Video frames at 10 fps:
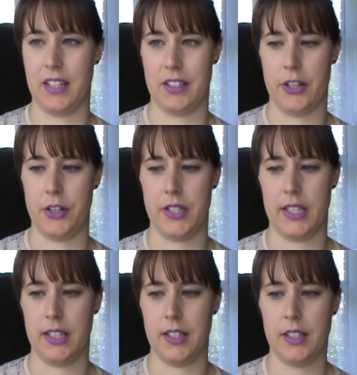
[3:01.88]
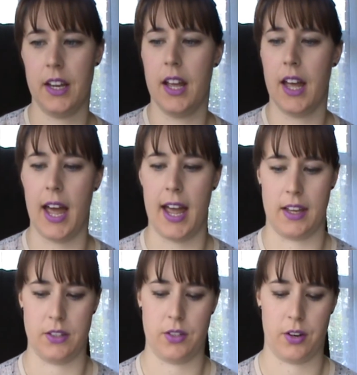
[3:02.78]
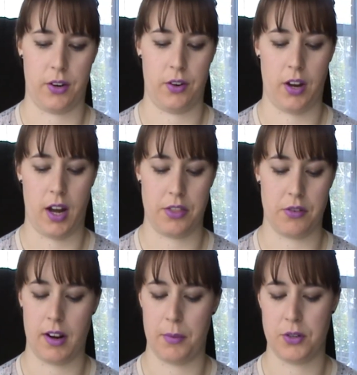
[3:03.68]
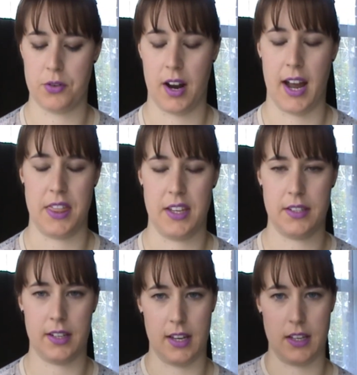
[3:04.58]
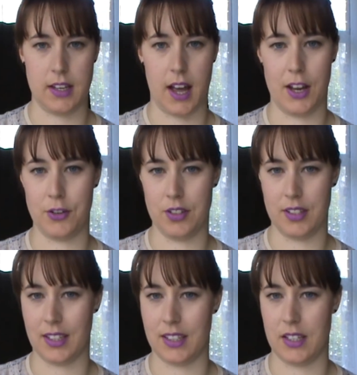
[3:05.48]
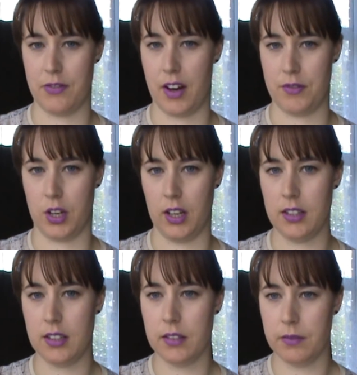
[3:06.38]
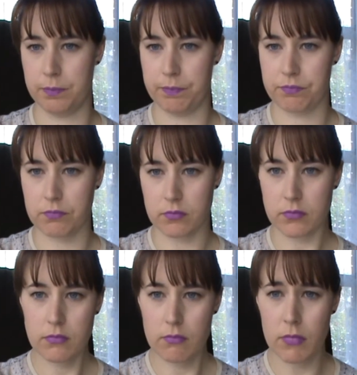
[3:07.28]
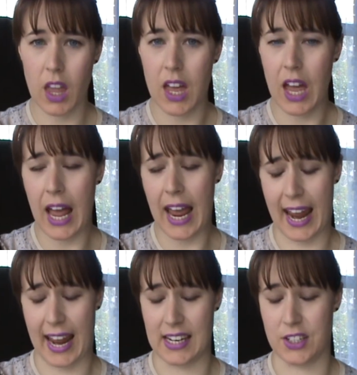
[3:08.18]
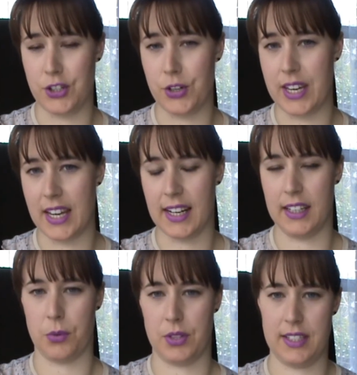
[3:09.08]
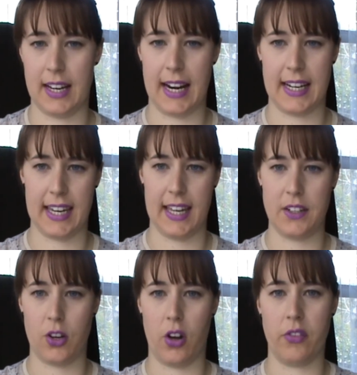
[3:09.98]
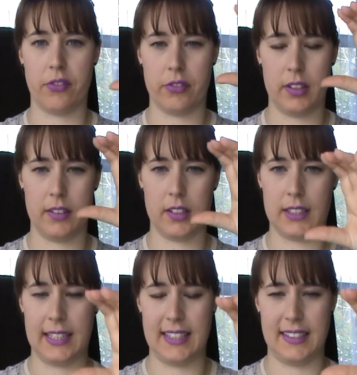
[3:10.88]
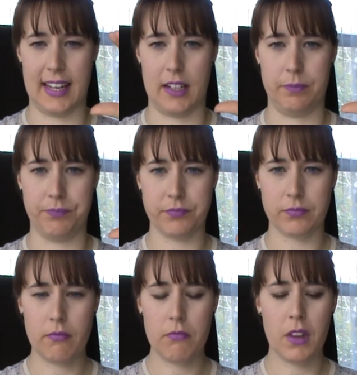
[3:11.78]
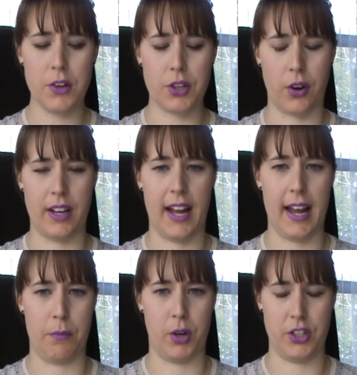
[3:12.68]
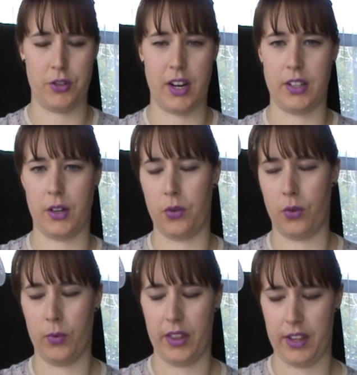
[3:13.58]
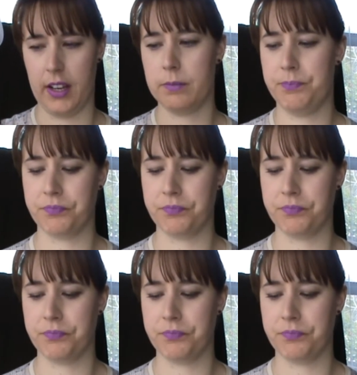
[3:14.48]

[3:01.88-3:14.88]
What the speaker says: into New Zealand, and so I thought I would try. This is $165 and you get a little starter kit of cleanser, toner and moisturizer all with it,